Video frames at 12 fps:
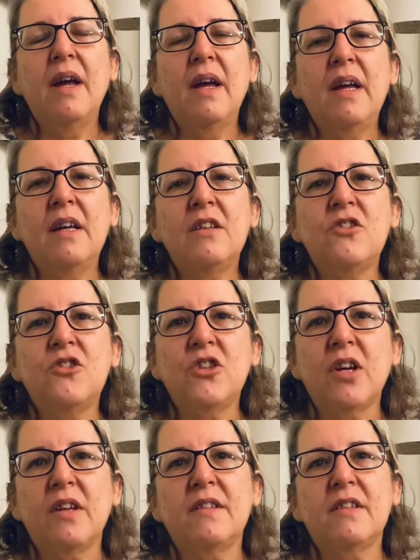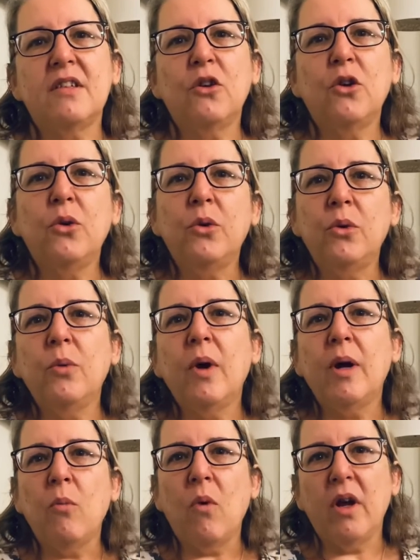It's just who
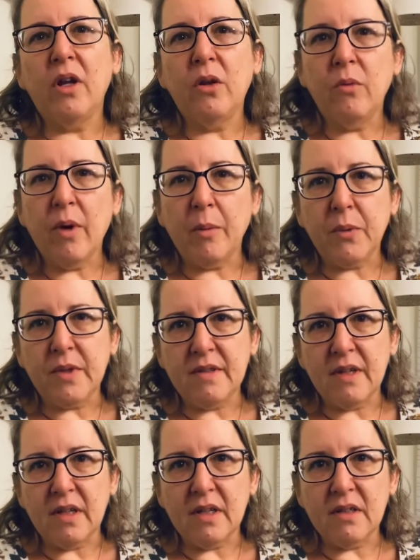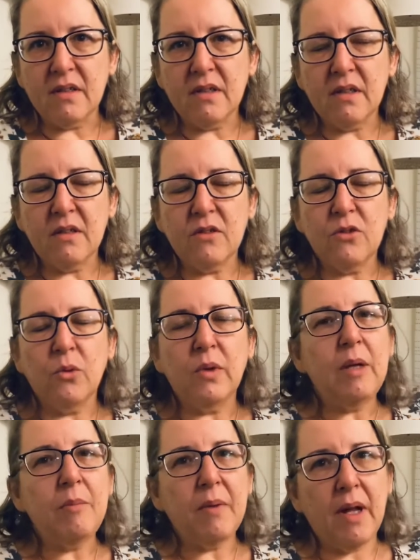and what you represent. So
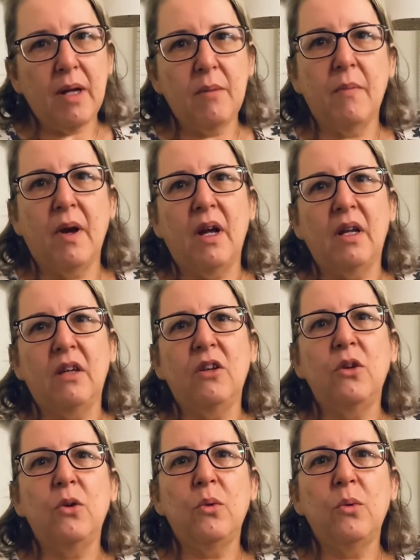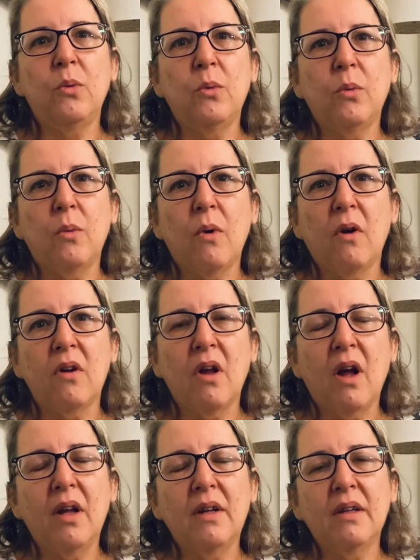keep that in mind. You are
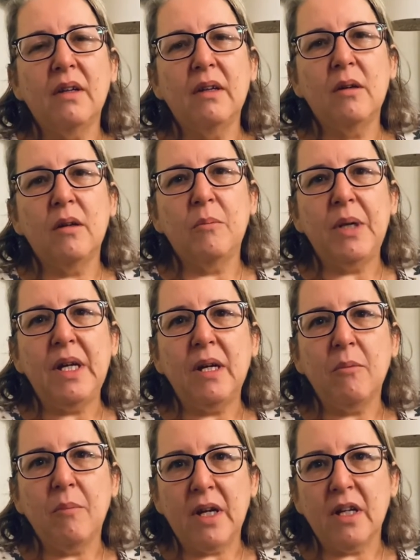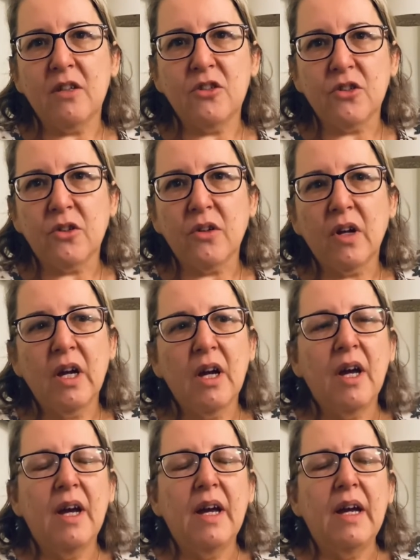not being a manager.
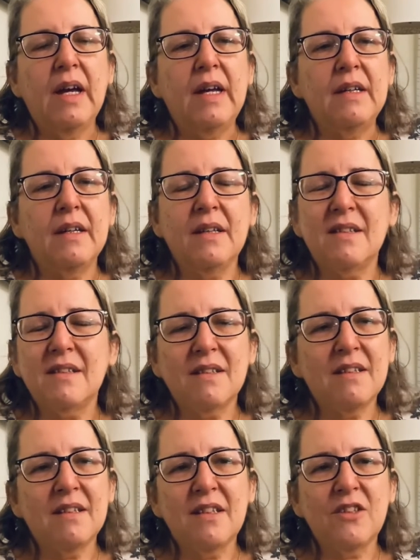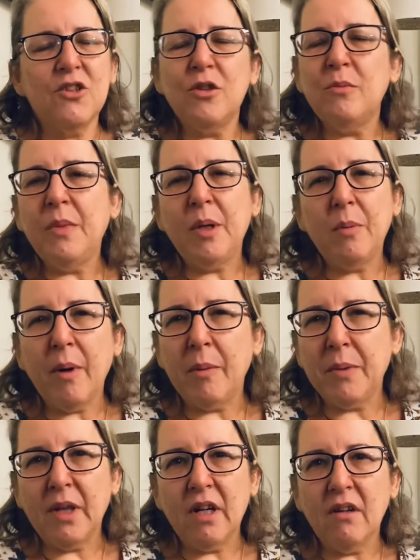It shouldn't be a
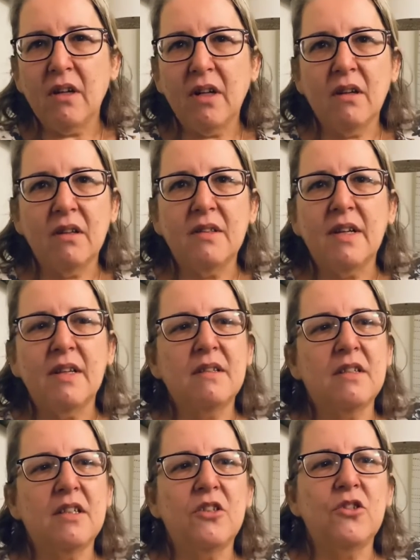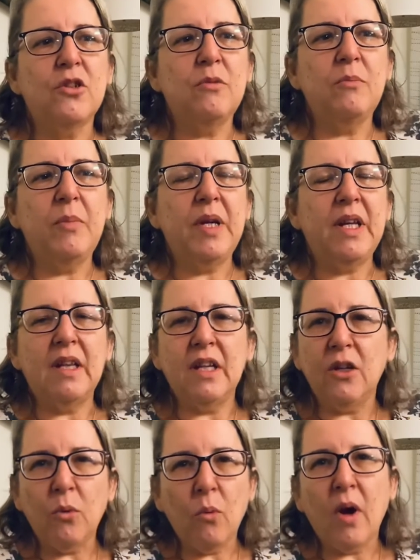popularity contest. It shouldn't be that
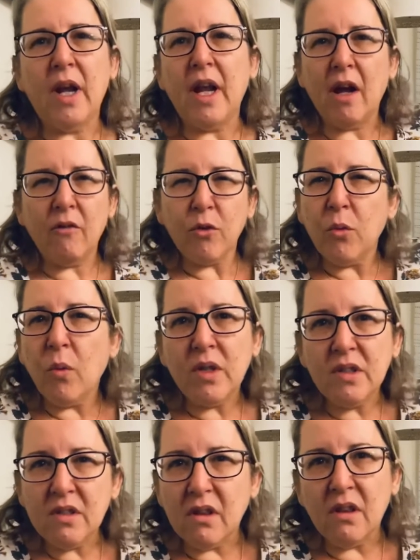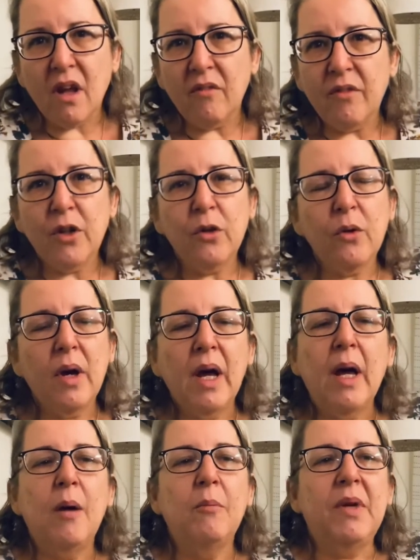you want everyone to love you,
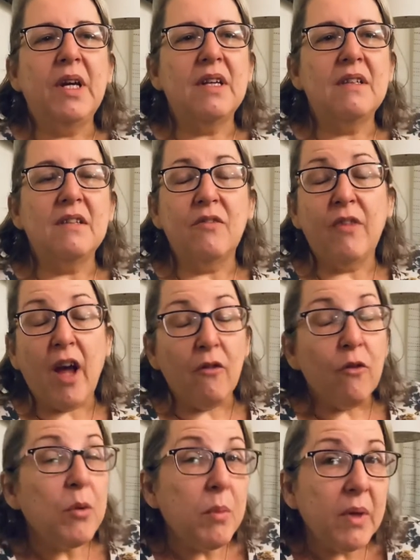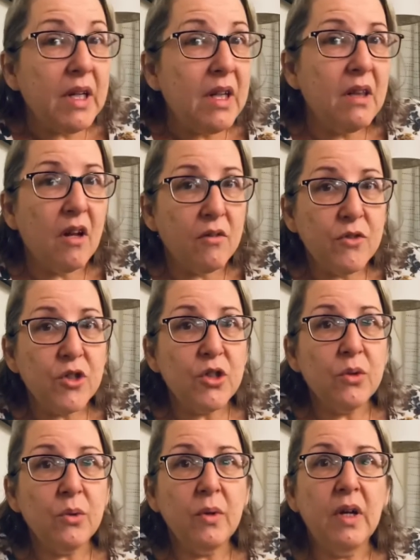because if everybody loves
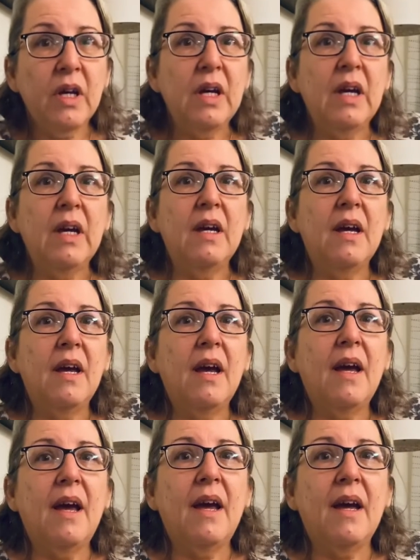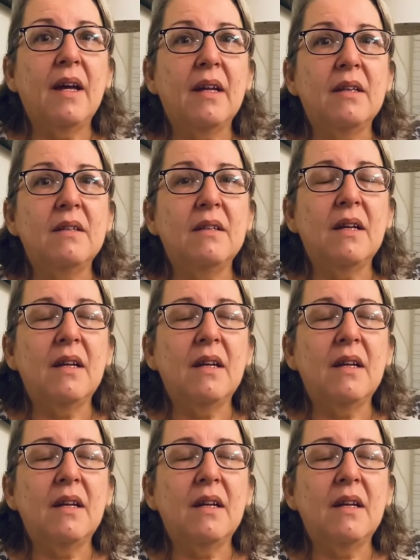you, and